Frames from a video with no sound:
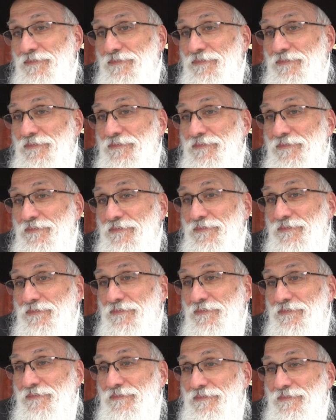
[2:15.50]

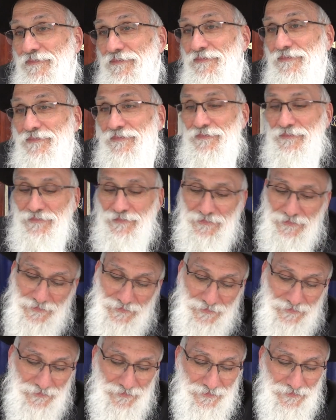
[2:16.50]

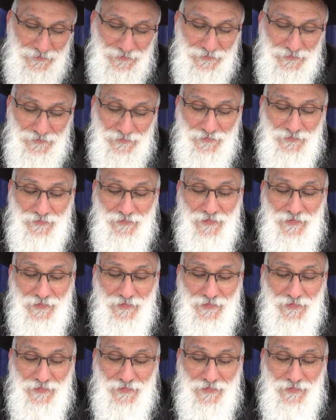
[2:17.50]
No one is speaking in this clip.